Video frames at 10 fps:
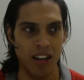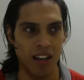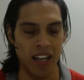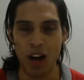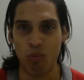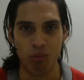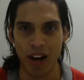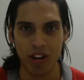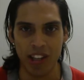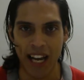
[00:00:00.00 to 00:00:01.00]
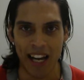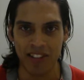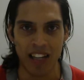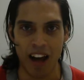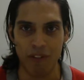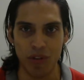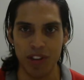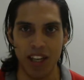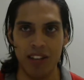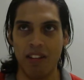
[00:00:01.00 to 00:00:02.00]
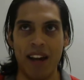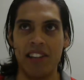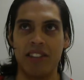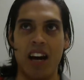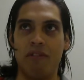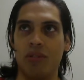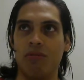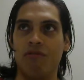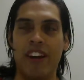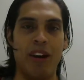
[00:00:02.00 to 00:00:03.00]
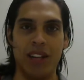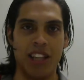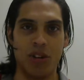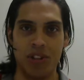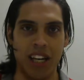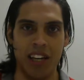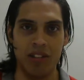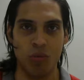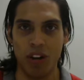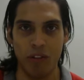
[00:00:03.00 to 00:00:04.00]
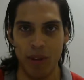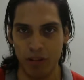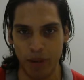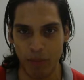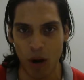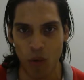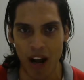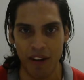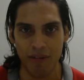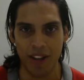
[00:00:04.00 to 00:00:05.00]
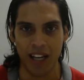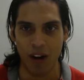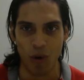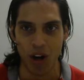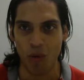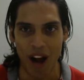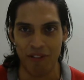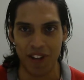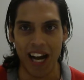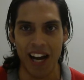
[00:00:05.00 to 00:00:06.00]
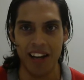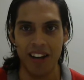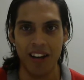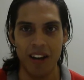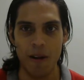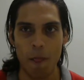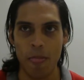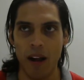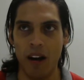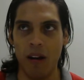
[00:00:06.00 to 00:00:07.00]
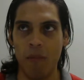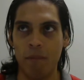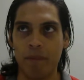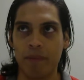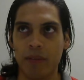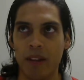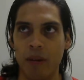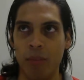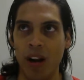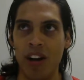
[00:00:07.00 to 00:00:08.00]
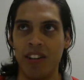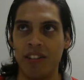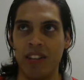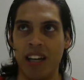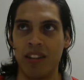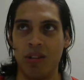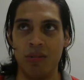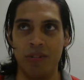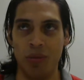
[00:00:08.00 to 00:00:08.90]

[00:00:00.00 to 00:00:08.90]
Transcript: And I rarely ask God for things. I've asked God for very little things. One of them has been my wife. Like, I want a wife, God. Um, but honestly, like, the